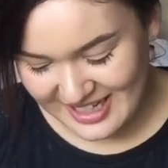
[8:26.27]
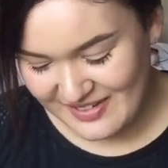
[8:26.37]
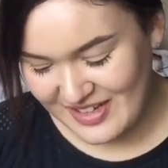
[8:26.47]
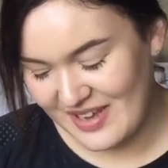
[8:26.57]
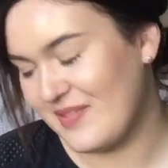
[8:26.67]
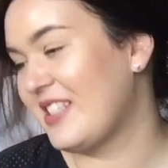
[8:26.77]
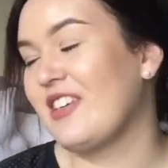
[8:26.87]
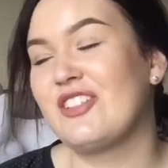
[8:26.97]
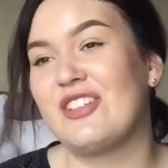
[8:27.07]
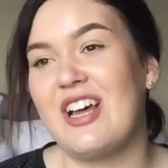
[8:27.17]
if you have a
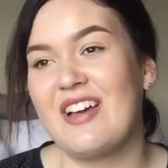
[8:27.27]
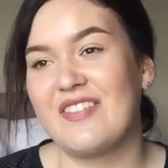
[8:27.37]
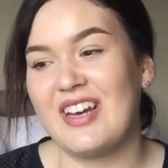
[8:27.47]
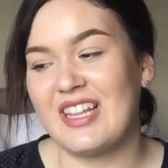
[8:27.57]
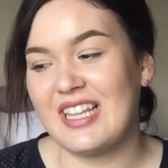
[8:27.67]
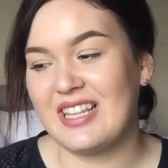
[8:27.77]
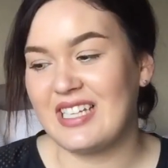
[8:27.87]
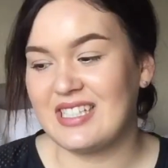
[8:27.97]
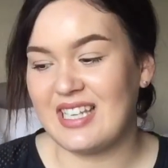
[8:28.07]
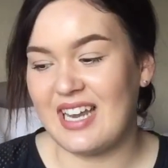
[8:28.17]
social life and other
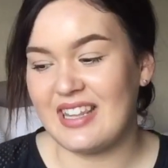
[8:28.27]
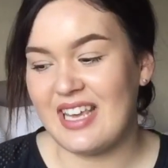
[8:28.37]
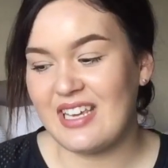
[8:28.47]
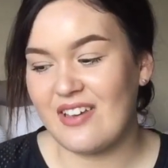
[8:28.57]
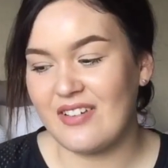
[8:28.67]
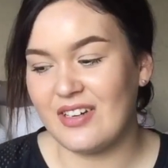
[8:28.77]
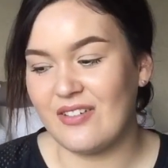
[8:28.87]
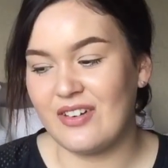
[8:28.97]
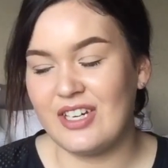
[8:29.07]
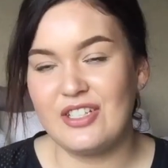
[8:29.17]
things like that going
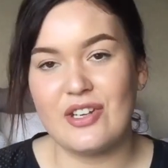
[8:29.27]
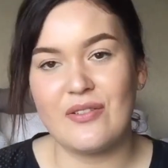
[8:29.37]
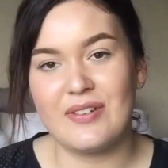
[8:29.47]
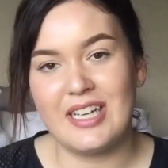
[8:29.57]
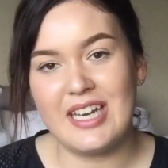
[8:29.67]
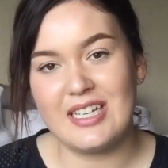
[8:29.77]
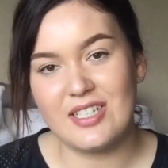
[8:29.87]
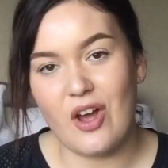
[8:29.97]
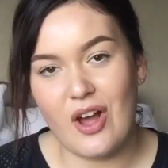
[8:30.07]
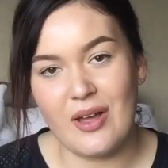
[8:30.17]
on, you don't really get
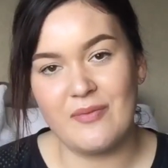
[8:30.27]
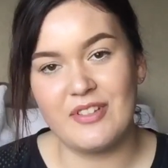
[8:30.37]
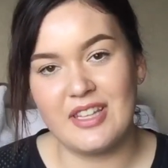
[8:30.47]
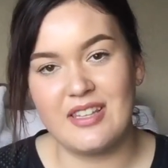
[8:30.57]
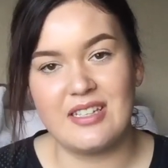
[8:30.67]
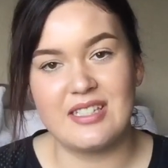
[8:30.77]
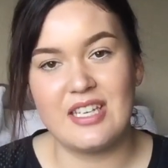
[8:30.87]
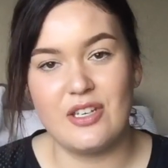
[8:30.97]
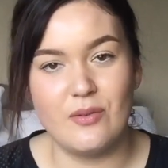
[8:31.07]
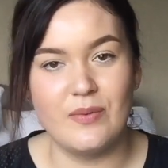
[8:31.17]
time for the things
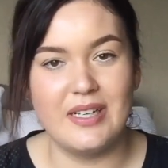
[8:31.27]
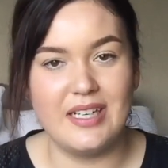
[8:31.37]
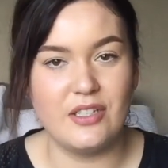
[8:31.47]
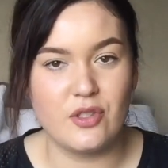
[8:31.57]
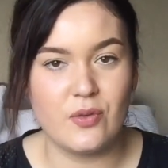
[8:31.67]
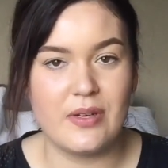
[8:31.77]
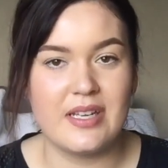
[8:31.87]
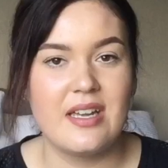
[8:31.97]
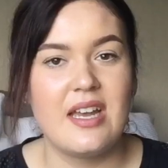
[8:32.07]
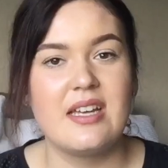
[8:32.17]
that you really enjoy.
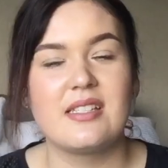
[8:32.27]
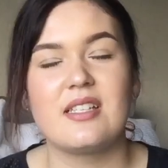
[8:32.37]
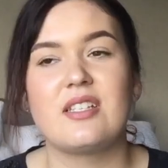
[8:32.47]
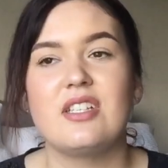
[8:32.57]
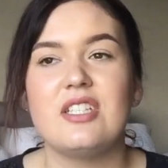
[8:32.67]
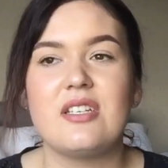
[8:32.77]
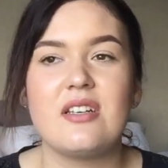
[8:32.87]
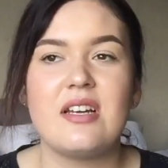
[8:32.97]
So it's good to